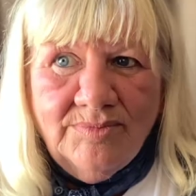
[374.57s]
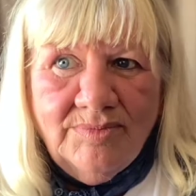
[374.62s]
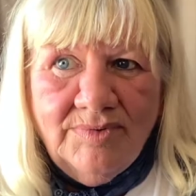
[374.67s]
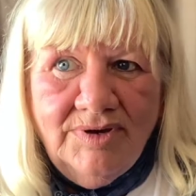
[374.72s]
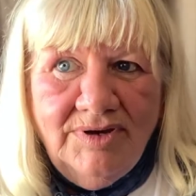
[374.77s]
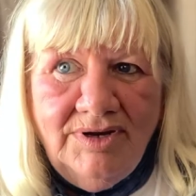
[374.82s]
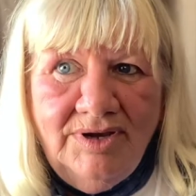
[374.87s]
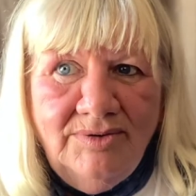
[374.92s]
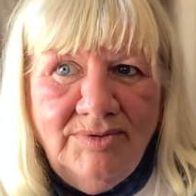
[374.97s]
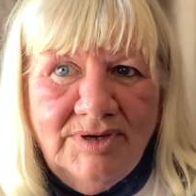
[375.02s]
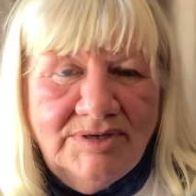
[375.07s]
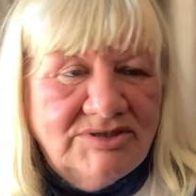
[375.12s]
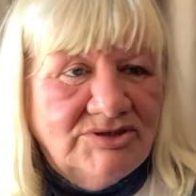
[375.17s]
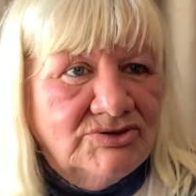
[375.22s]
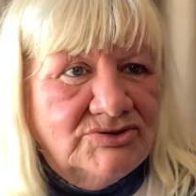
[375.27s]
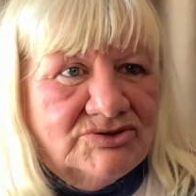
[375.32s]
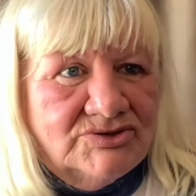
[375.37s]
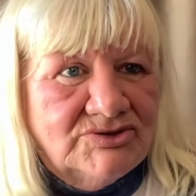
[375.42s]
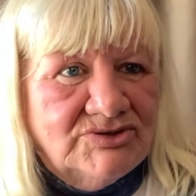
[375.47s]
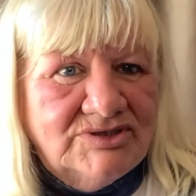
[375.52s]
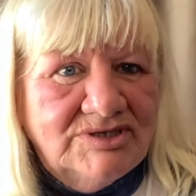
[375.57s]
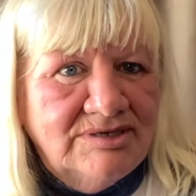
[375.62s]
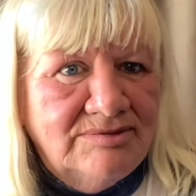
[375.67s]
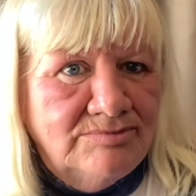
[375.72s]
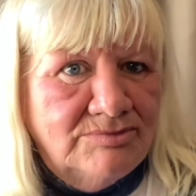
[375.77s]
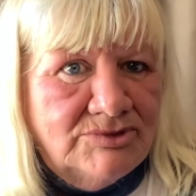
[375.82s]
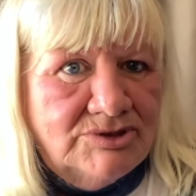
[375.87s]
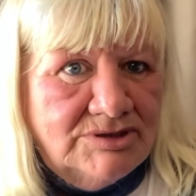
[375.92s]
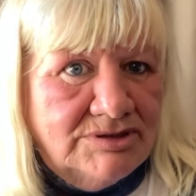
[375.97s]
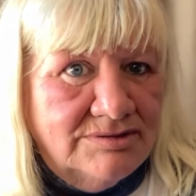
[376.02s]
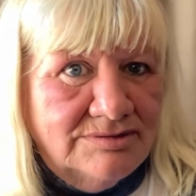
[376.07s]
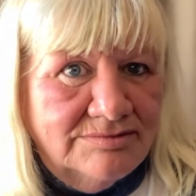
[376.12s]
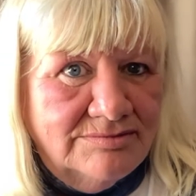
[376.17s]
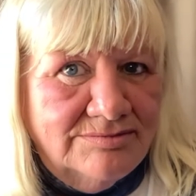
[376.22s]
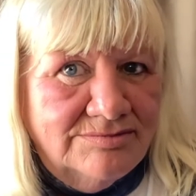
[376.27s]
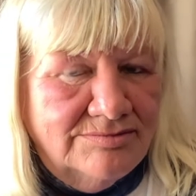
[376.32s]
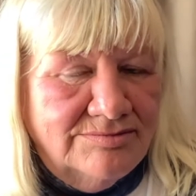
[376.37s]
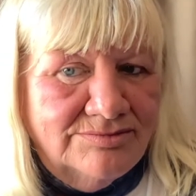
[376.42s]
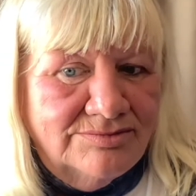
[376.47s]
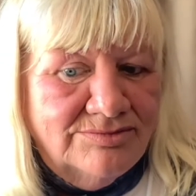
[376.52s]
You know, it just seemed
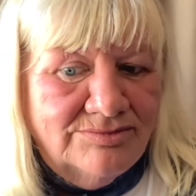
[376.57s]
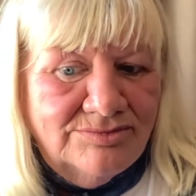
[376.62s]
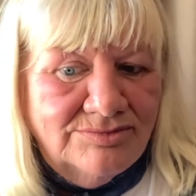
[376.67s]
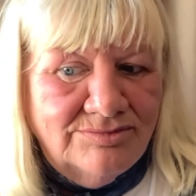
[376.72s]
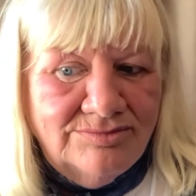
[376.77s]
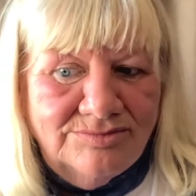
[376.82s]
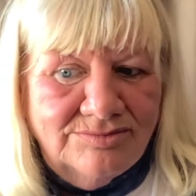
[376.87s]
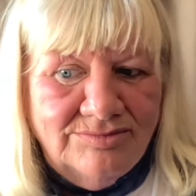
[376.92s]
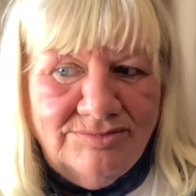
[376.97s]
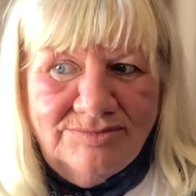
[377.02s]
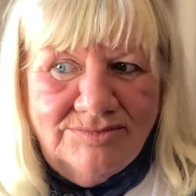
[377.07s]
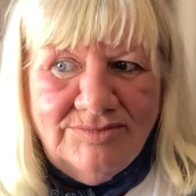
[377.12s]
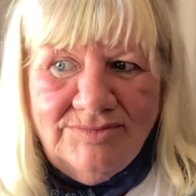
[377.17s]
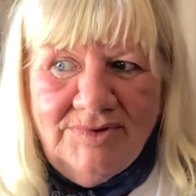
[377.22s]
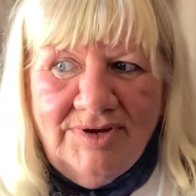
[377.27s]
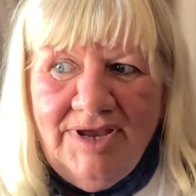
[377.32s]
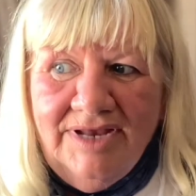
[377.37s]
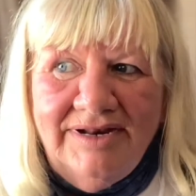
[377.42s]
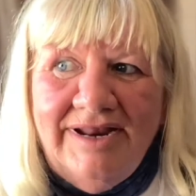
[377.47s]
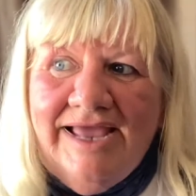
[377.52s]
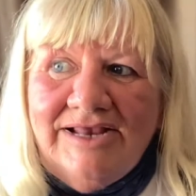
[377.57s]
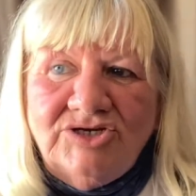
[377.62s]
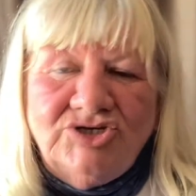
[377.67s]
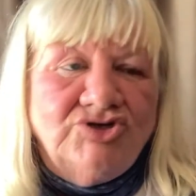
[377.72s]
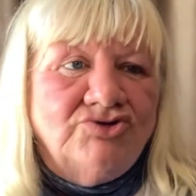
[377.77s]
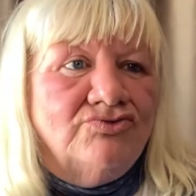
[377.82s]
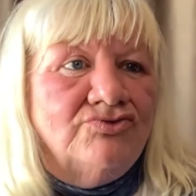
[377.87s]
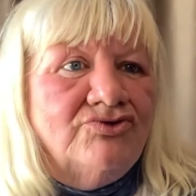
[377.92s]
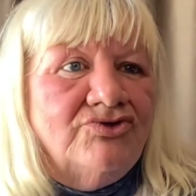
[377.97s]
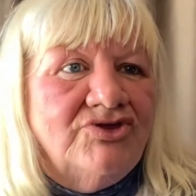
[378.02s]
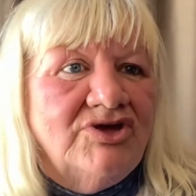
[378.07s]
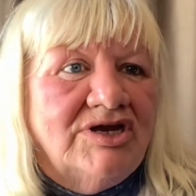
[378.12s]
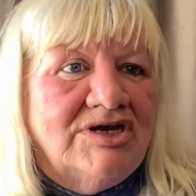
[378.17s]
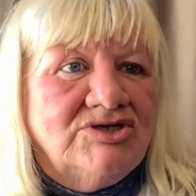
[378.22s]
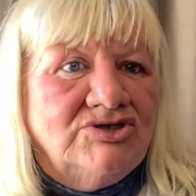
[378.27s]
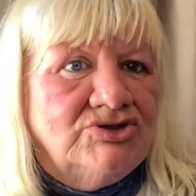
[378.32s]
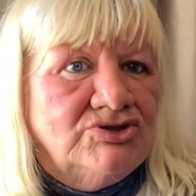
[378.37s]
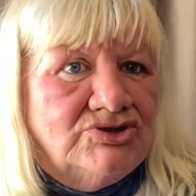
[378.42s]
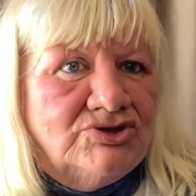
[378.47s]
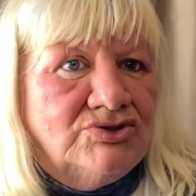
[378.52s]
a natural thing
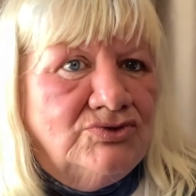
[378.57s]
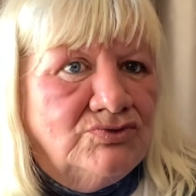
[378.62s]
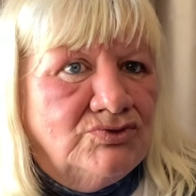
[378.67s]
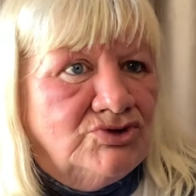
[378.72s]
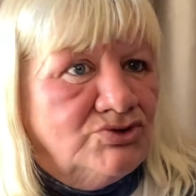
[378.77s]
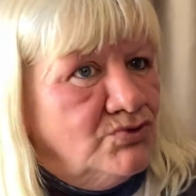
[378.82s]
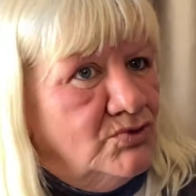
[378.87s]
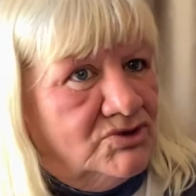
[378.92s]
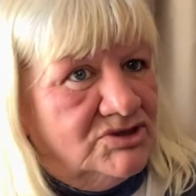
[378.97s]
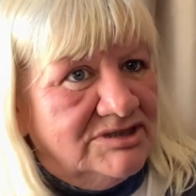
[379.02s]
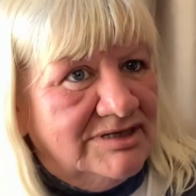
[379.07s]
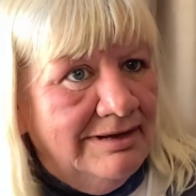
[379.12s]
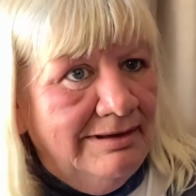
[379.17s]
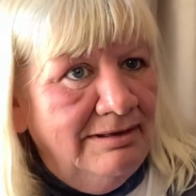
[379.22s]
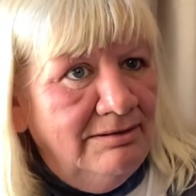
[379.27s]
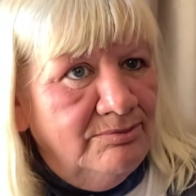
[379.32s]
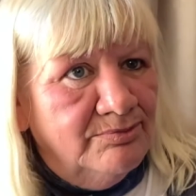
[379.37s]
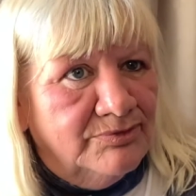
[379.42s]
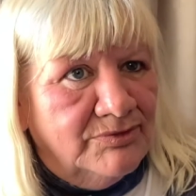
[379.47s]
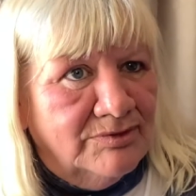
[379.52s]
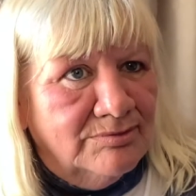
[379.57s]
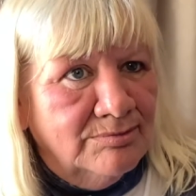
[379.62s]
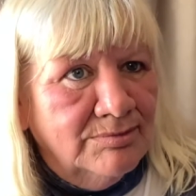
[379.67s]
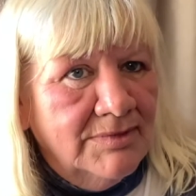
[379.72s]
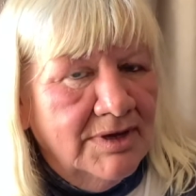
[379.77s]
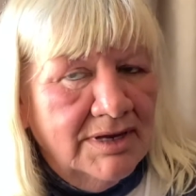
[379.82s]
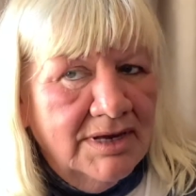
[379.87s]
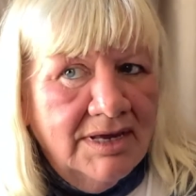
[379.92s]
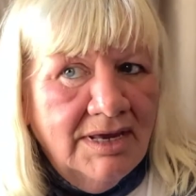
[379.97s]
to do, to want to help them.